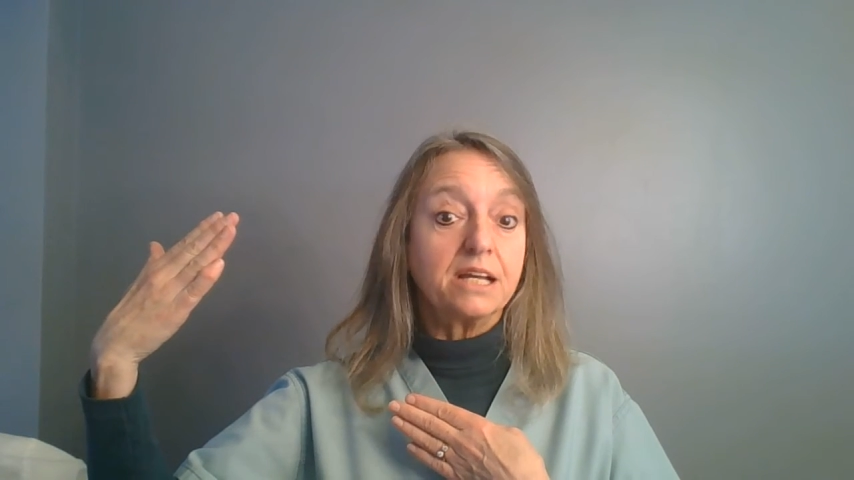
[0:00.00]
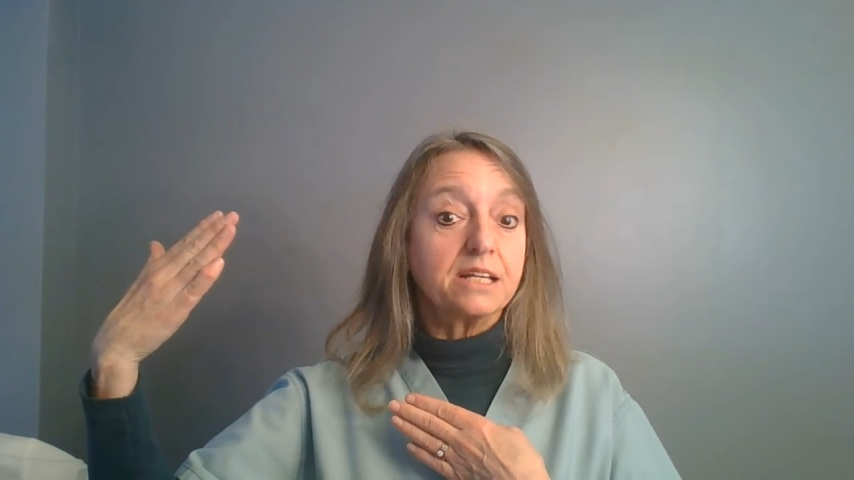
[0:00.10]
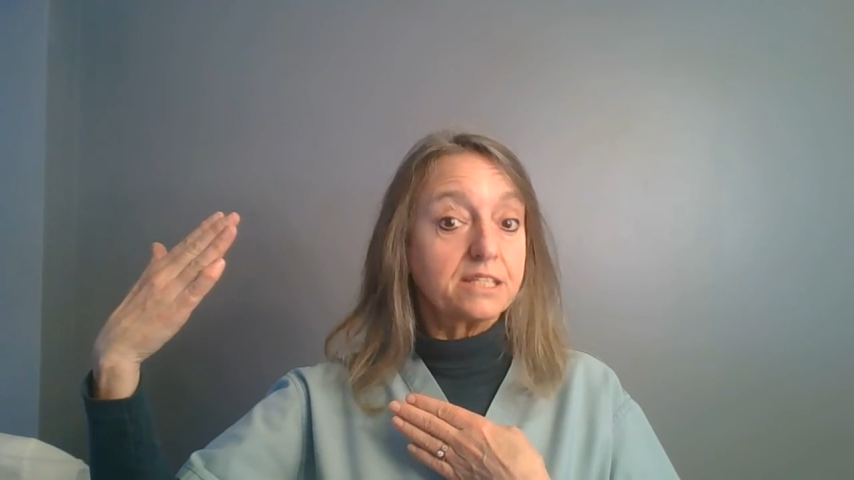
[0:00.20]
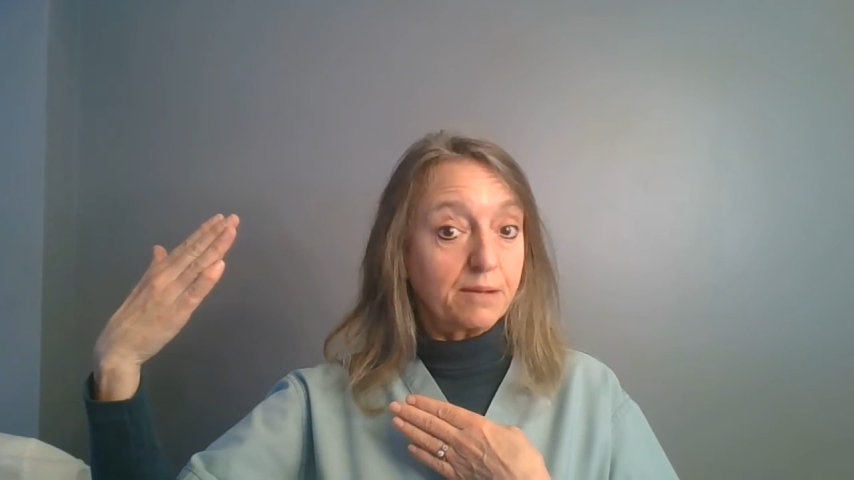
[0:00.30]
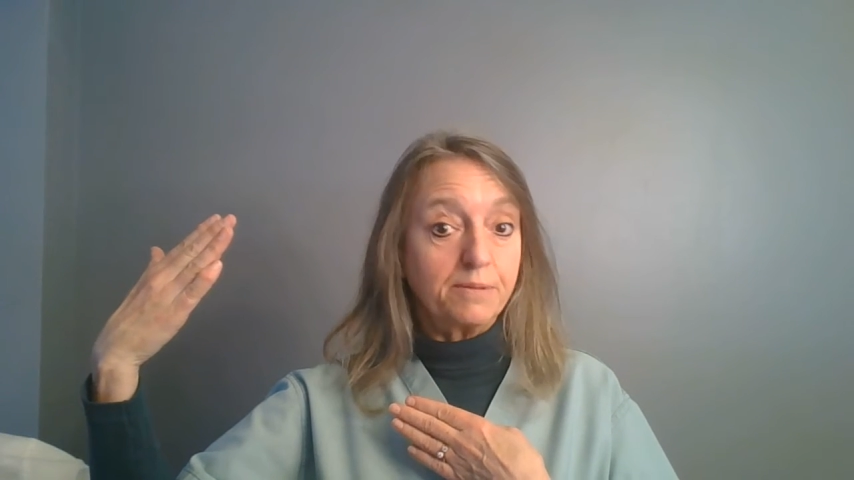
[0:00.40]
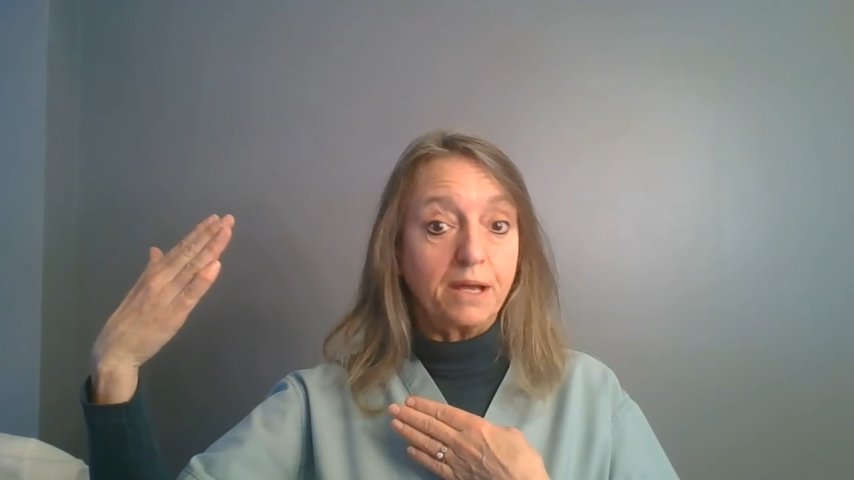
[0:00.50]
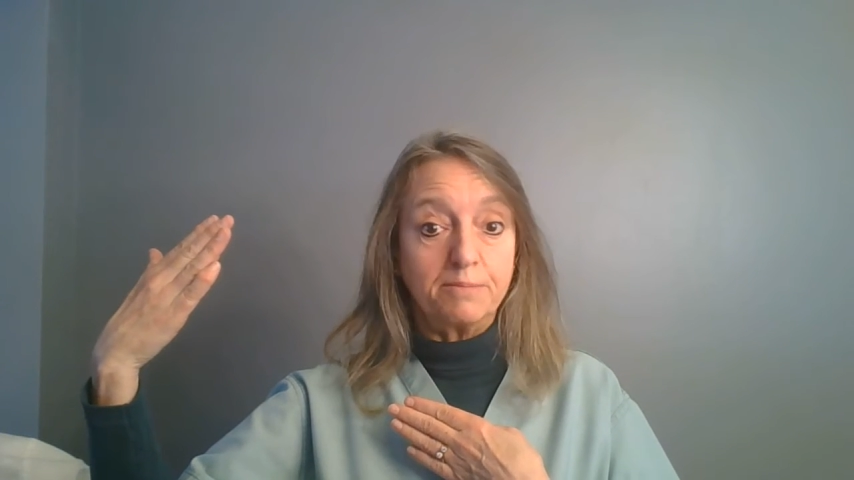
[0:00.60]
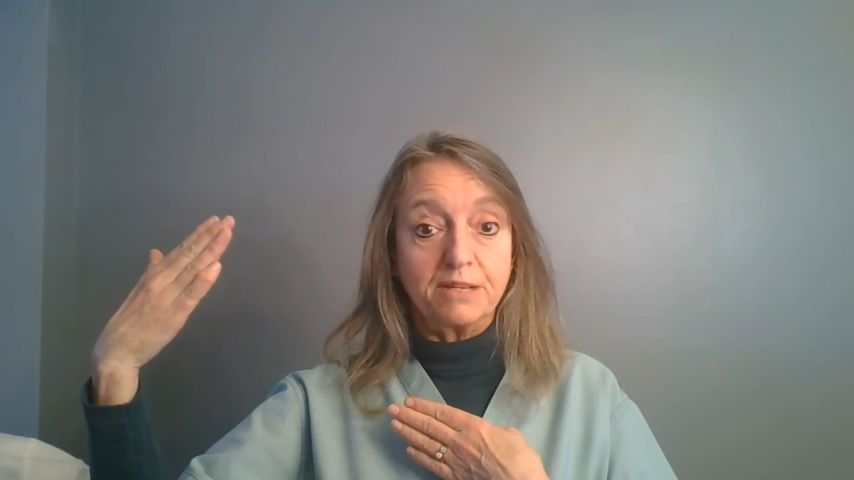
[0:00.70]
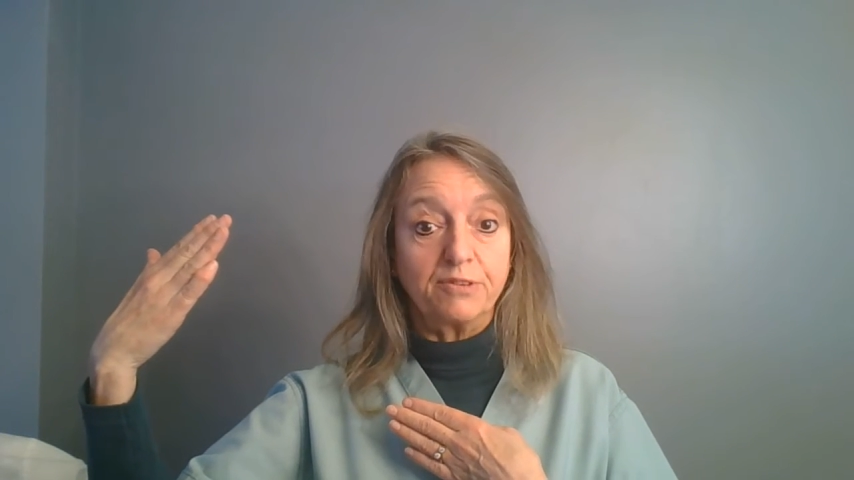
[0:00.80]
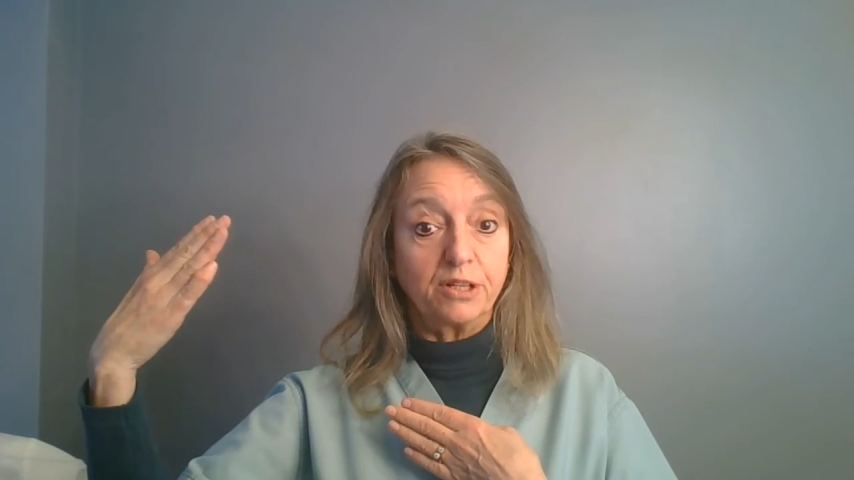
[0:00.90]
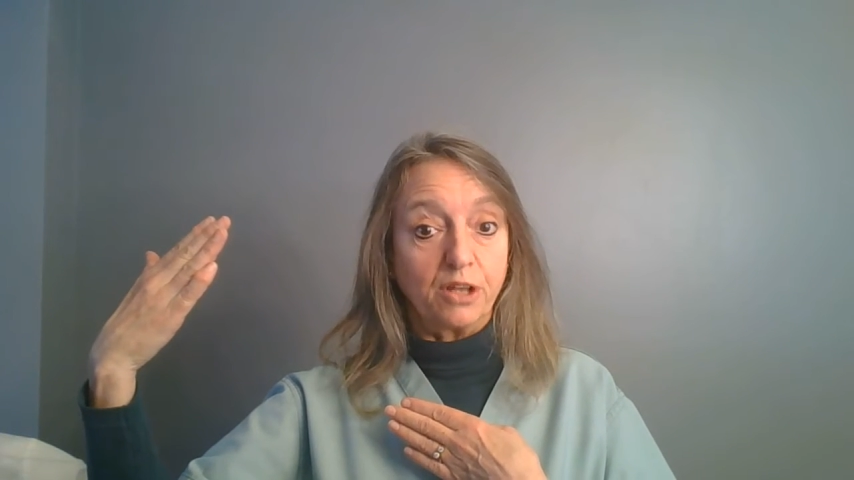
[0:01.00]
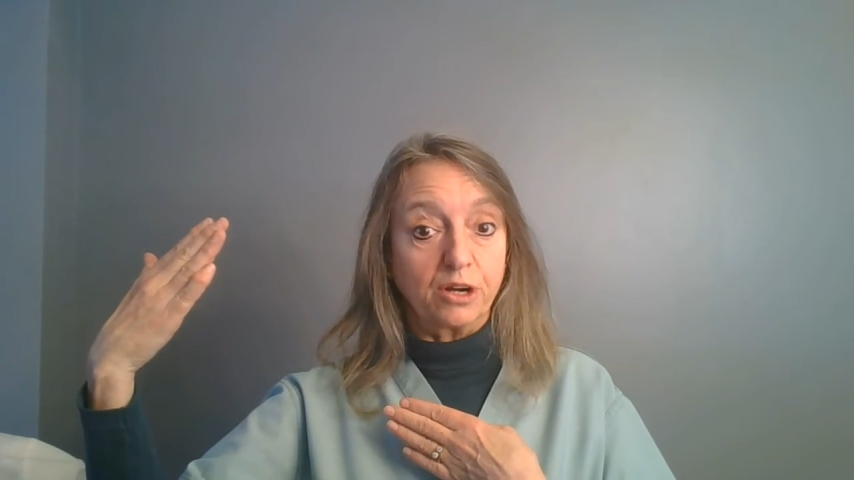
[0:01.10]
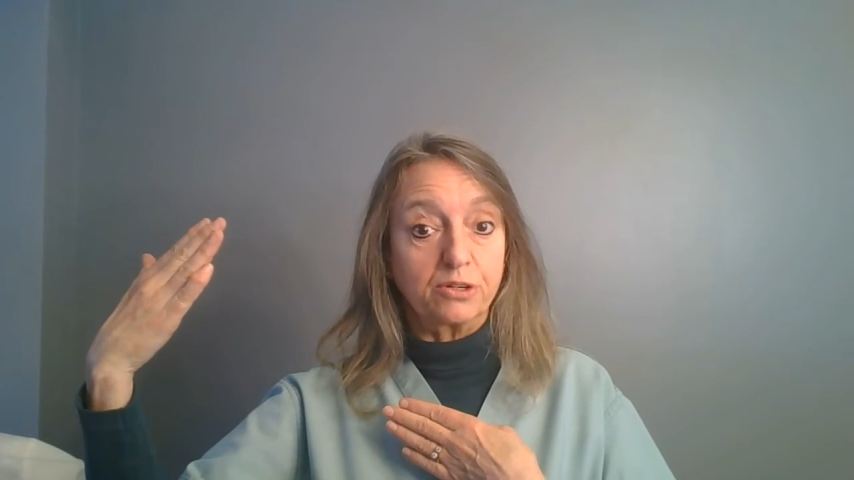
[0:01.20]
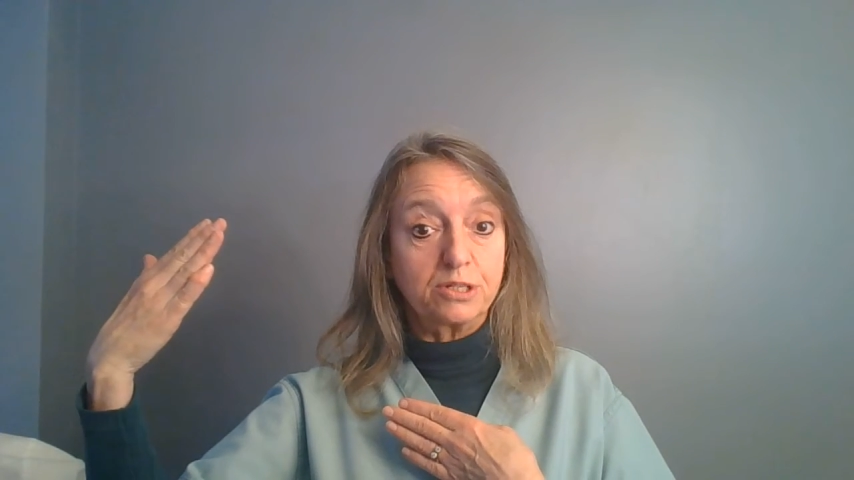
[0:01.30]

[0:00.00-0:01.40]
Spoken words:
sometimes even longer